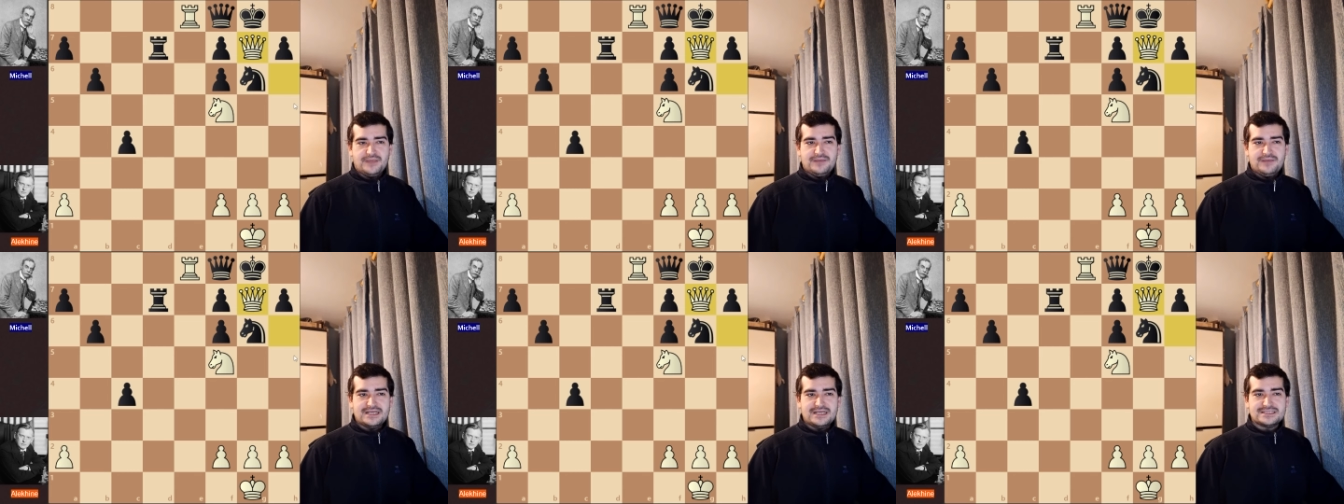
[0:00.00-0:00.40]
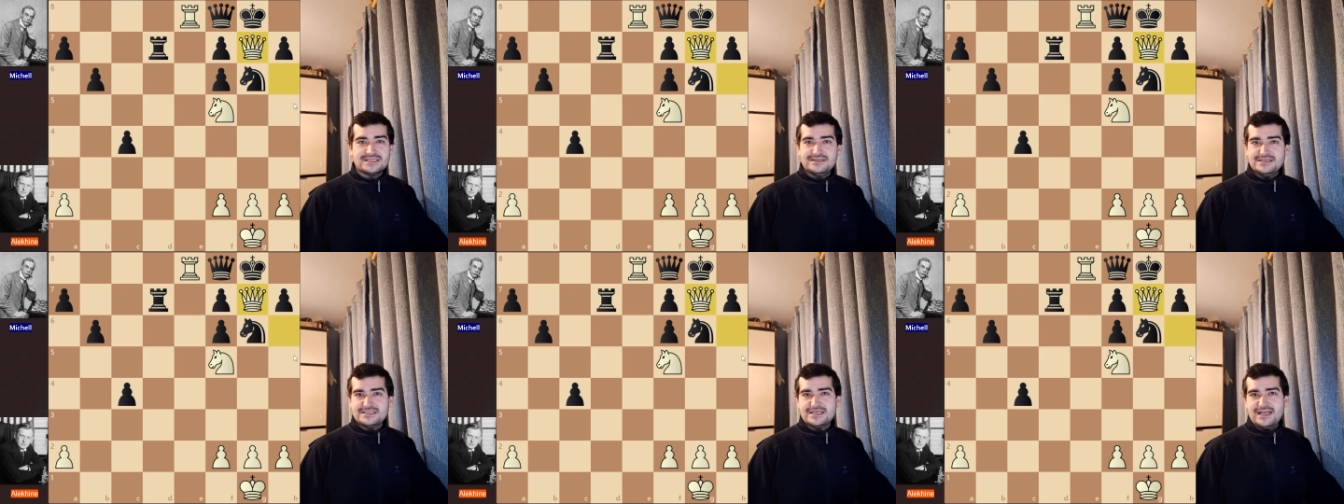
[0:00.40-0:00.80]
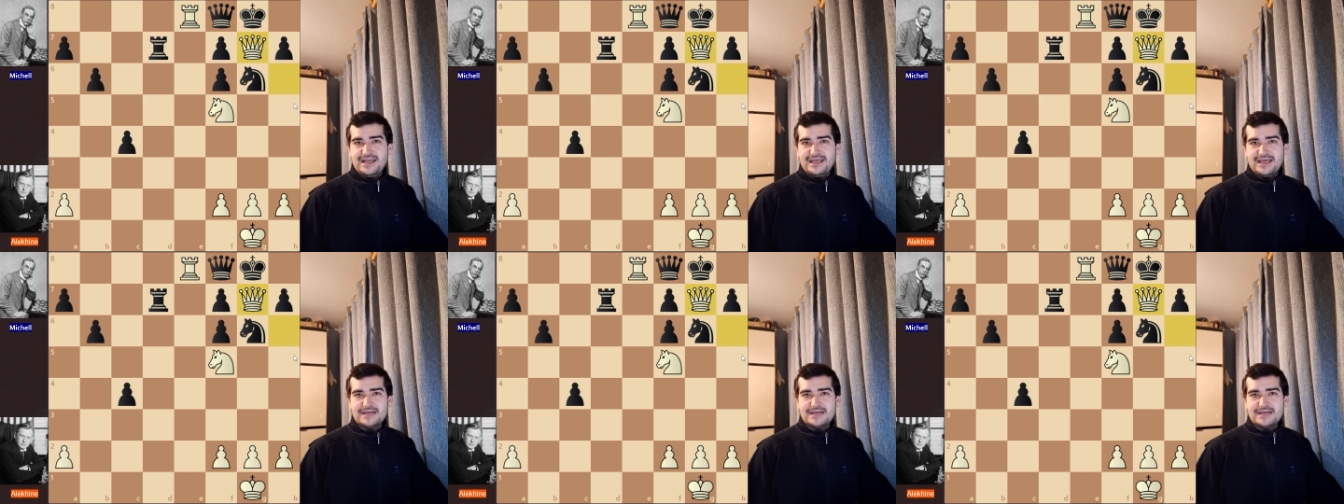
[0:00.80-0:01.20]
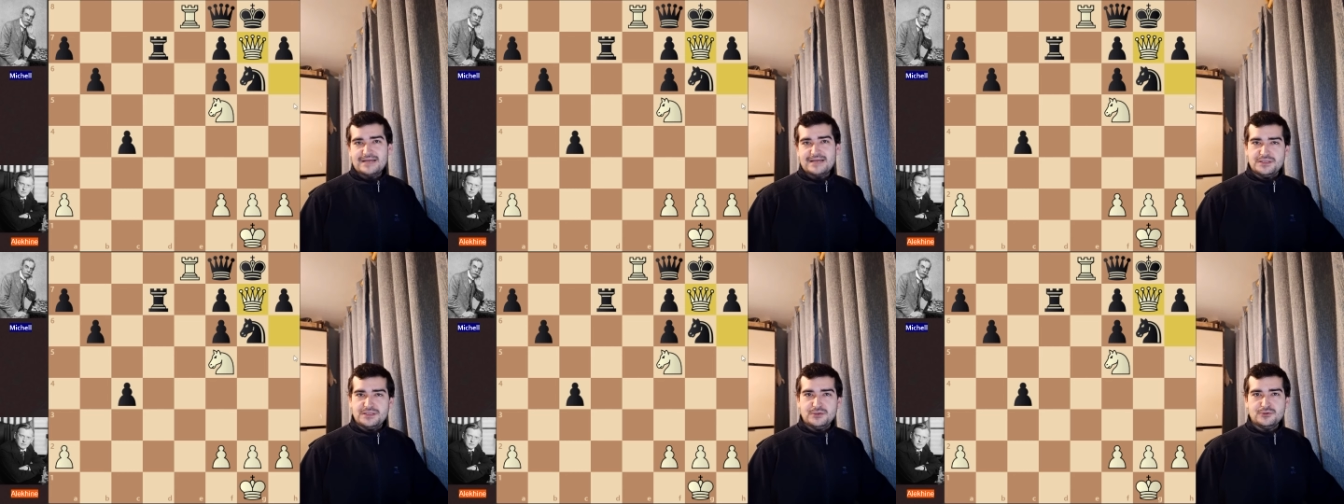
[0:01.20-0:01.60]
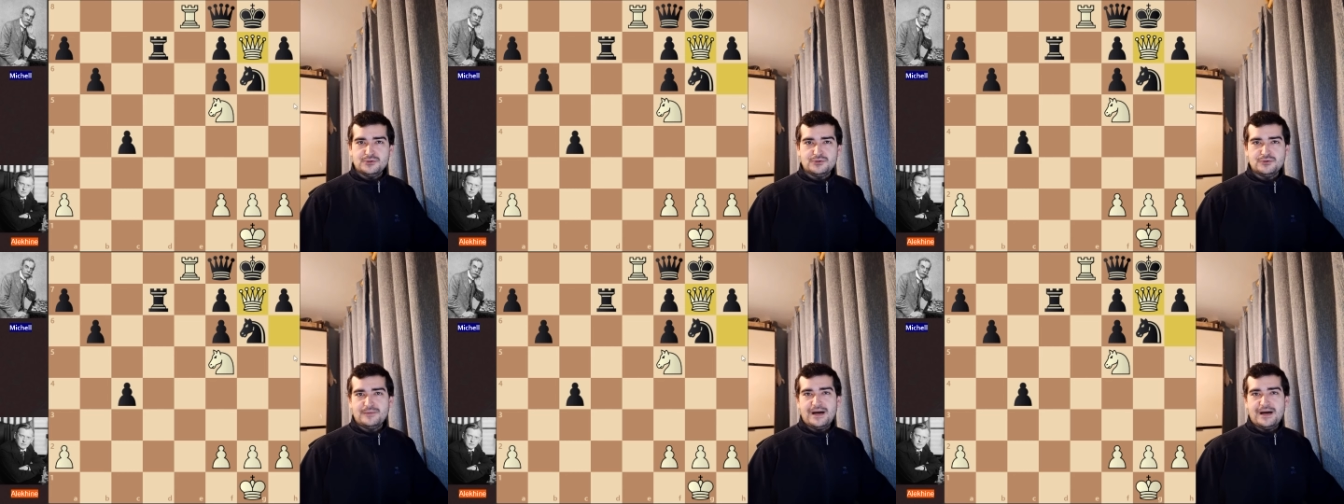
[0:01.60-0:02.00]
because this really helps with the
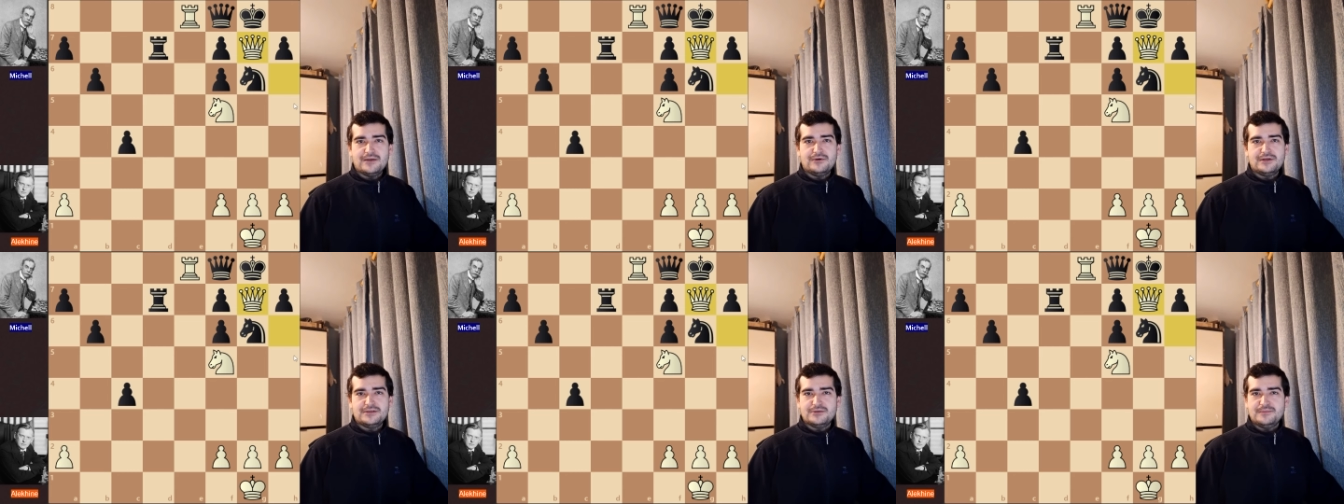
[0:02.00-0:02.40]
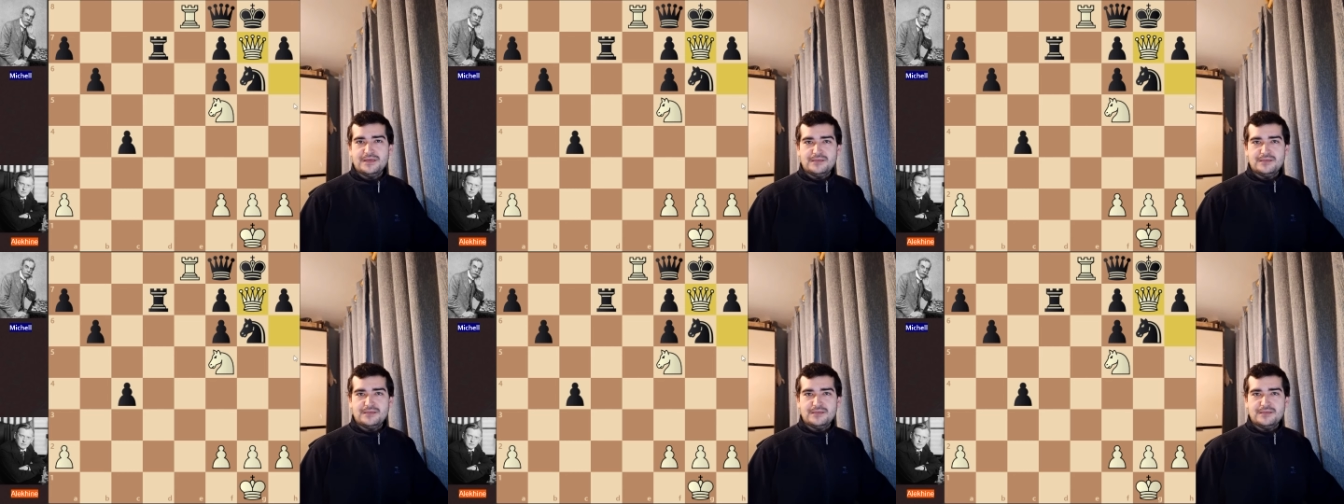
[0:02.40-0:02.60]
YouTube algorithm.